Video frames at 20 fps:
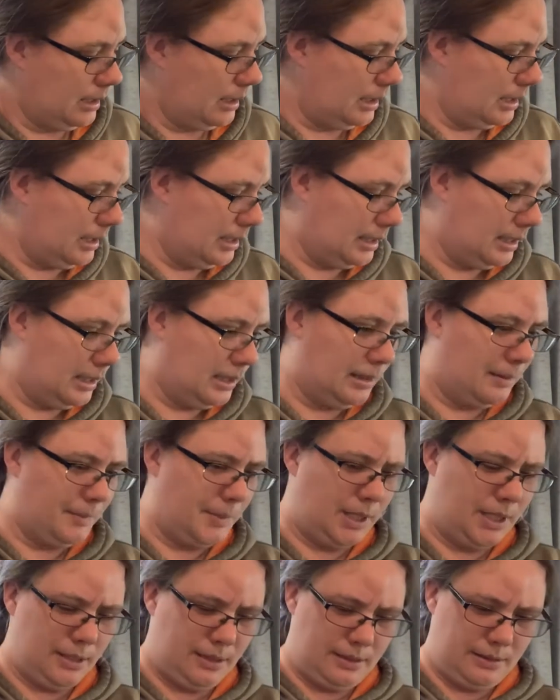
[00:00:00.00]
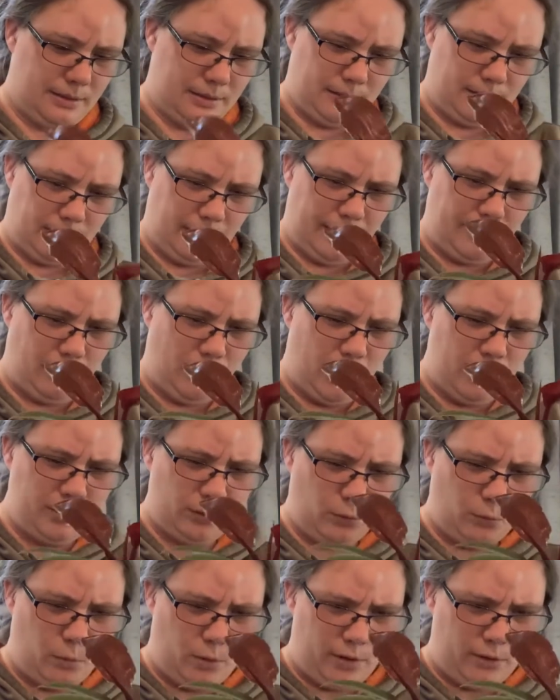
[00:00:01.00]
I
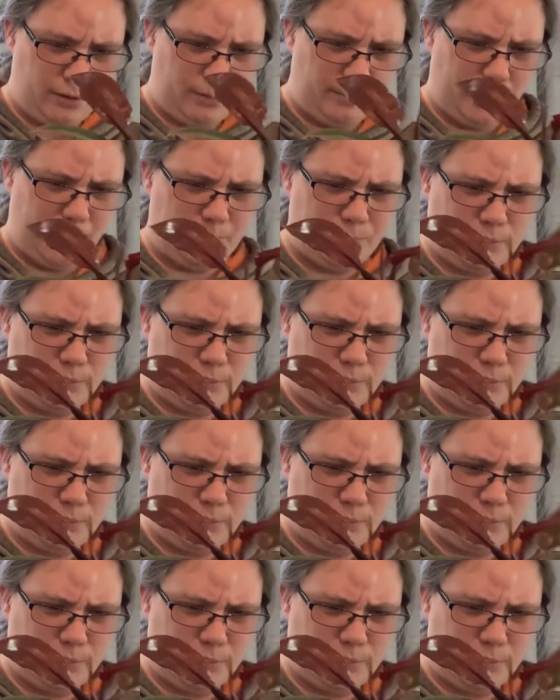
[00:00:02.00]
underwatered